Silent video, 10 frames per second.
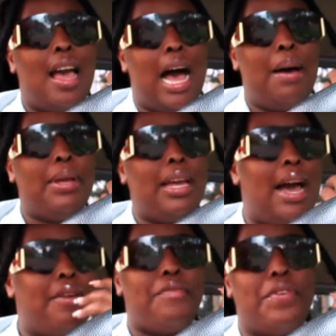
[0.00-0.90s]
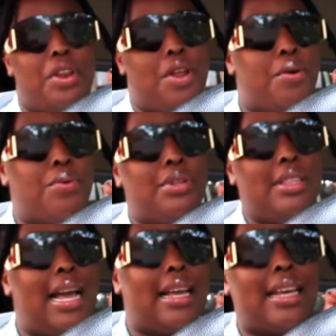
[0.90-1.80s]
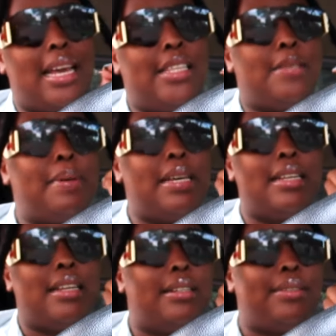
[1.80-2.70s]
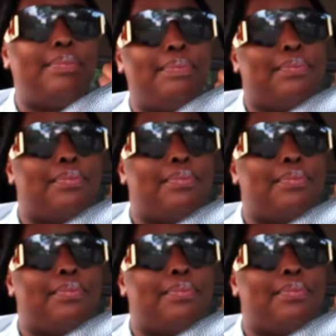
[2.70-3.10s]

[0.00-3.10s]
I don't even know. Like, it's been...